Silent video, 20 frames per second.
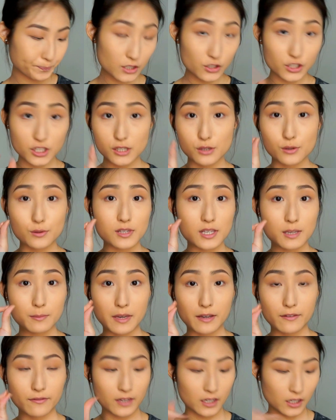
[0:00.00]
just using
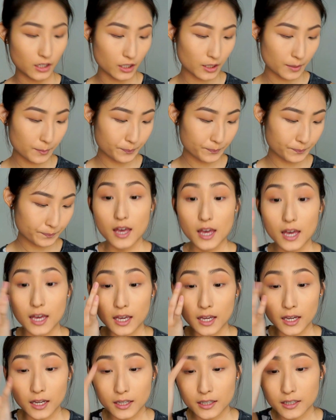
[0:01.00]
my finger,
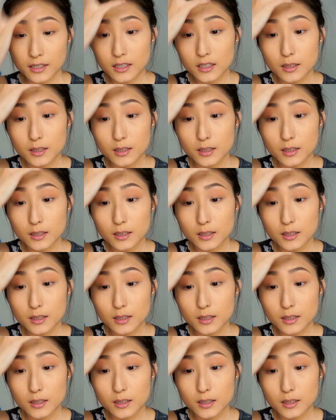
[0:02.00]
and